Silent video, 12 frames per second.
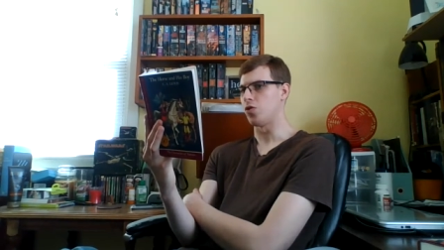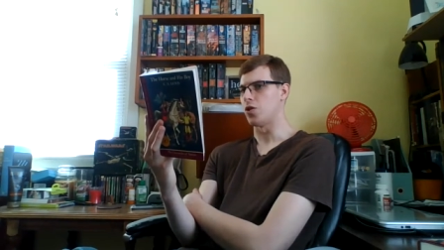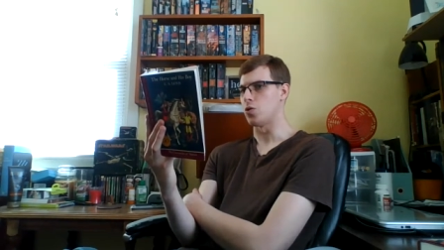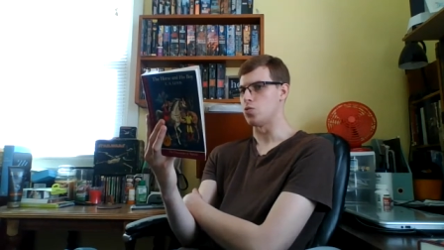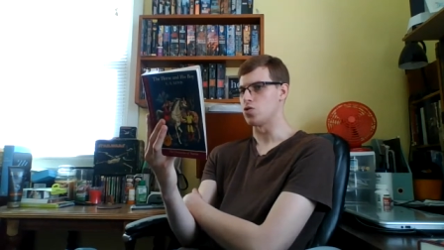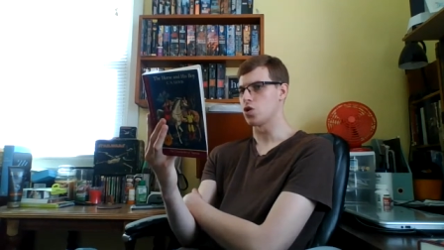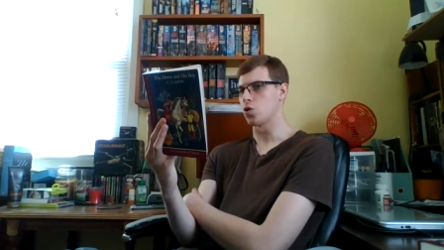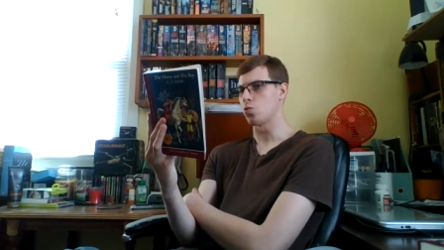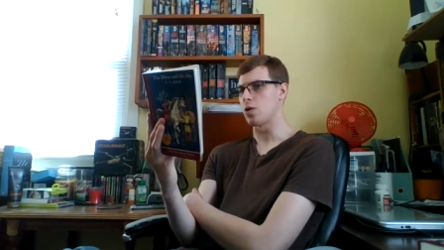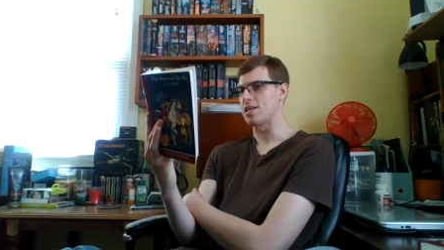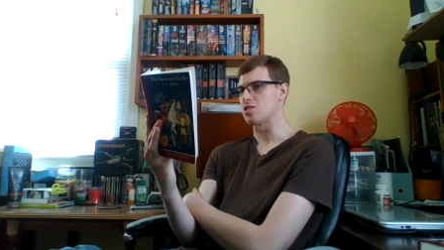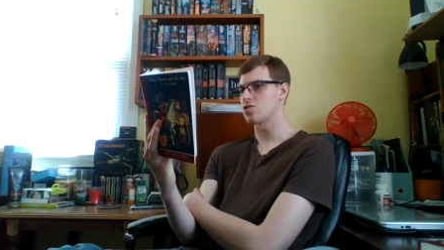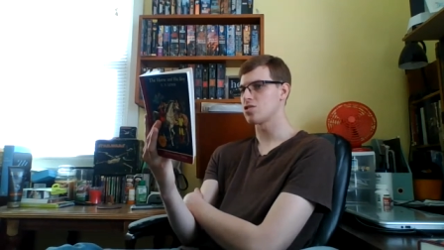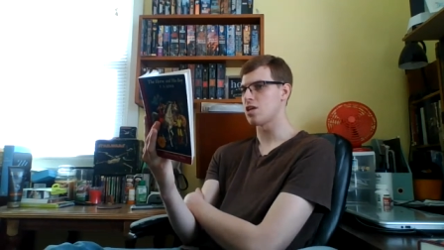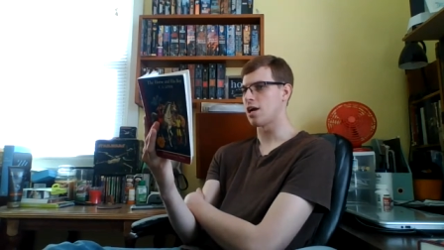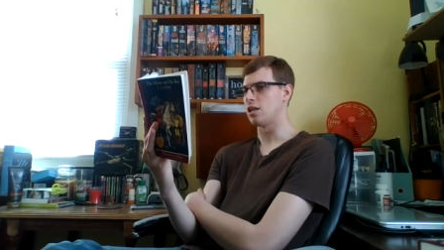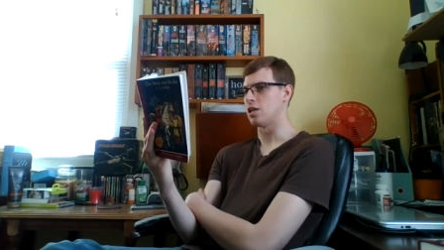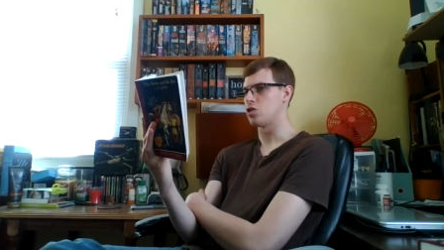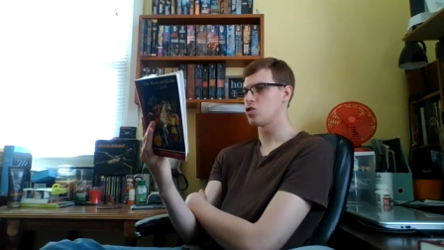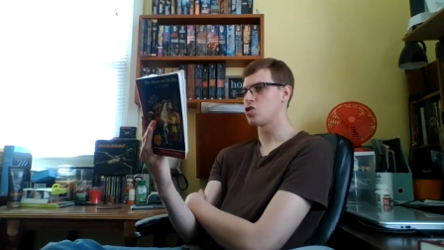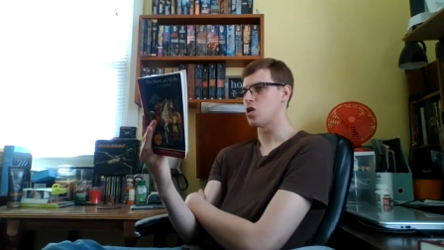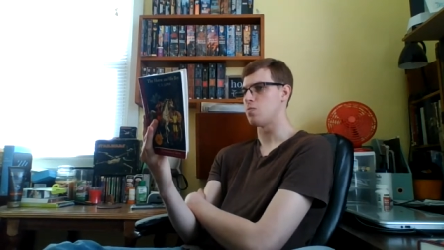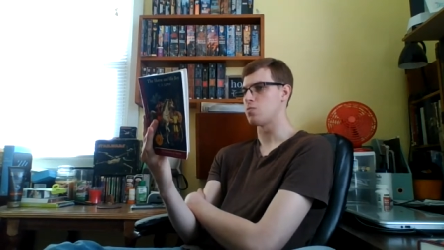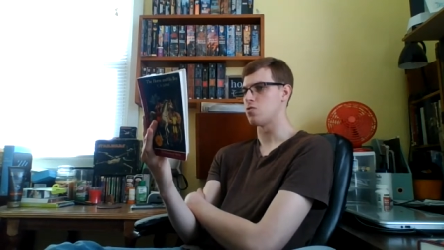those great silent
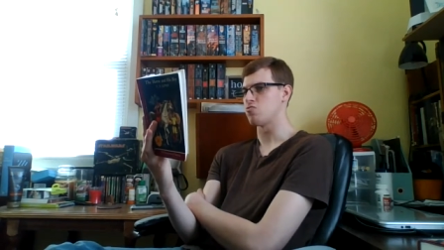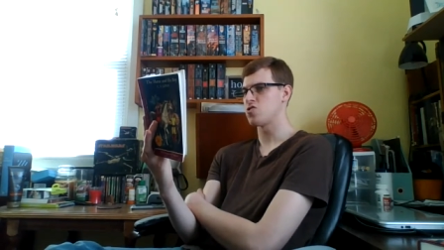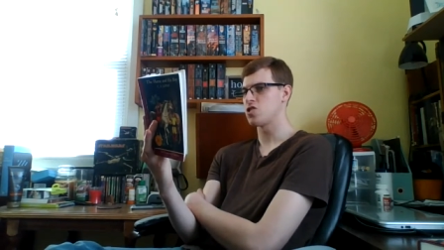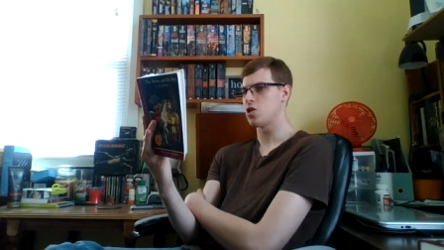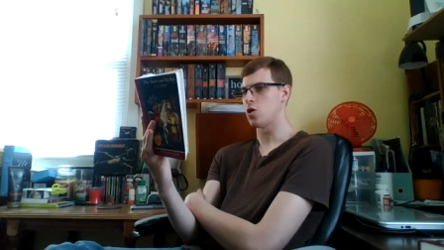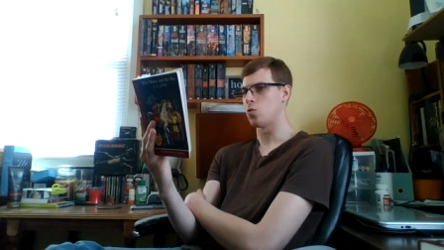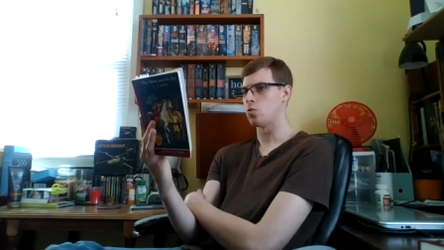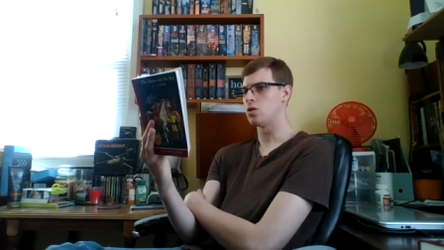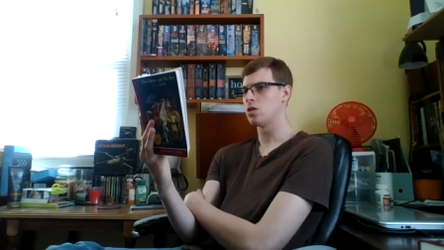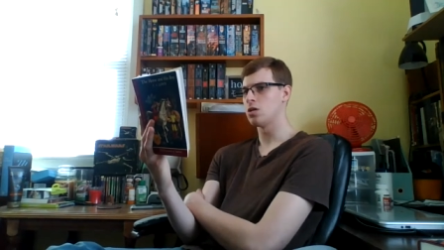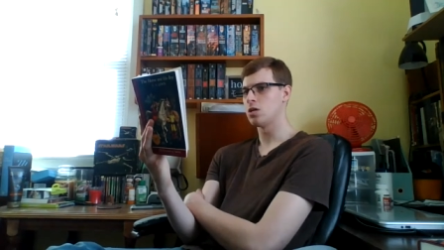shapes of stone